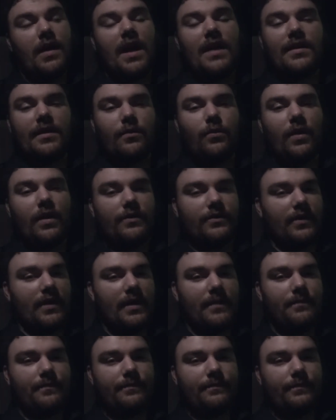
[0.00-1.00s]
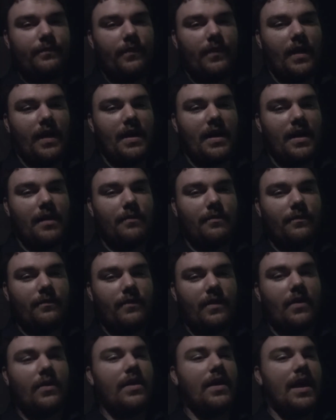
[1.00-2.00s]
I did well today, and I'm
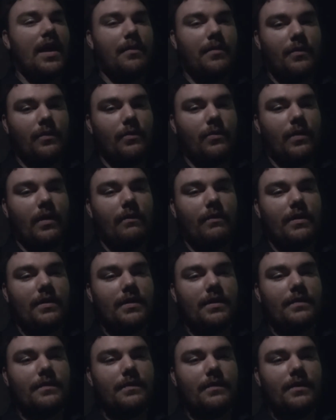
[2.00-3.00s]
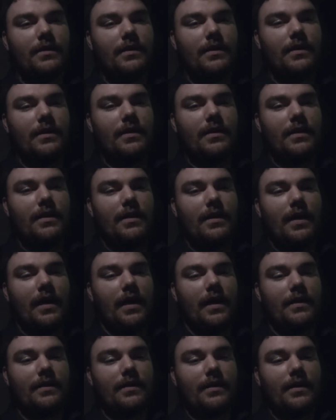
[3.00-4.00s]
very happy with how I did.
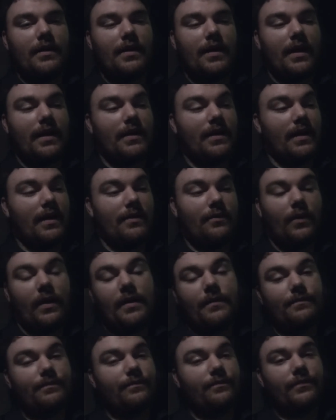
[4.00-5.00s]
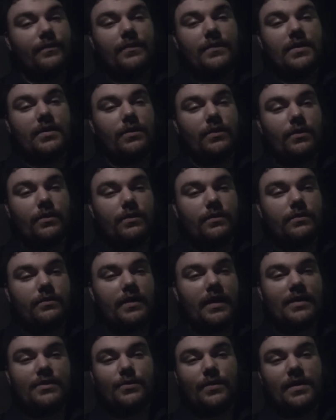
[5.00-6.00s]
And I can't wait till
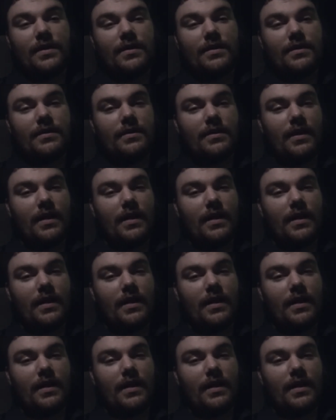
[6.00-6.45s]
next week.